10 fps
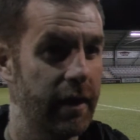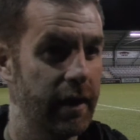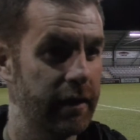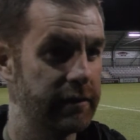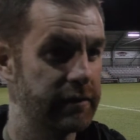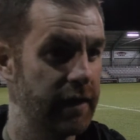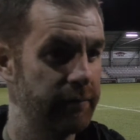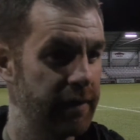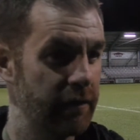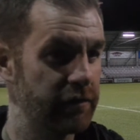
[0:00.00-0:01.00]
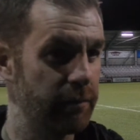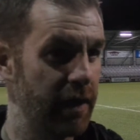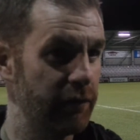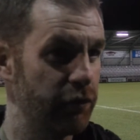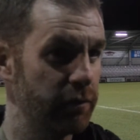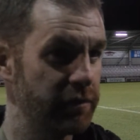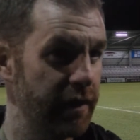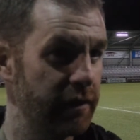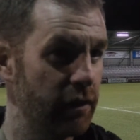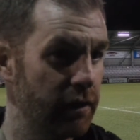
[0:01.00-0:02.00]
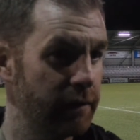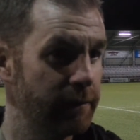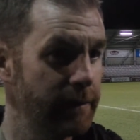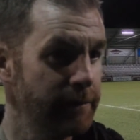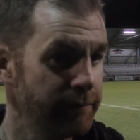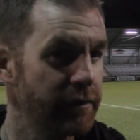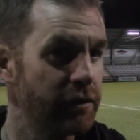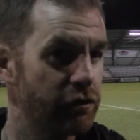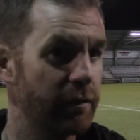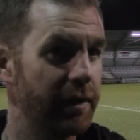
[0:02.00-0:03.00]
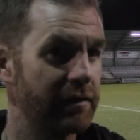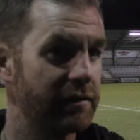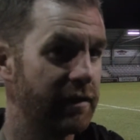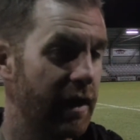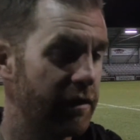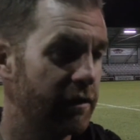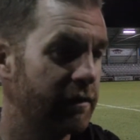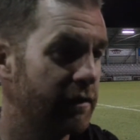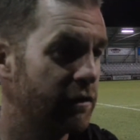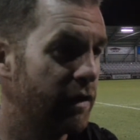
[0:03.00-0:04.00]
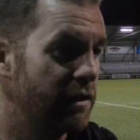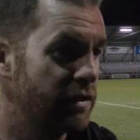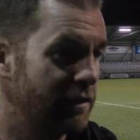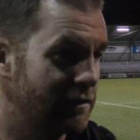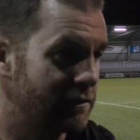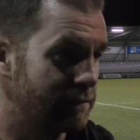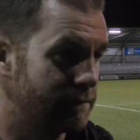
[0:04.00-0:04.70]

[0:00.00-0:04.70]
And it um, gave us the platform to then go and string passes together and, and create chances.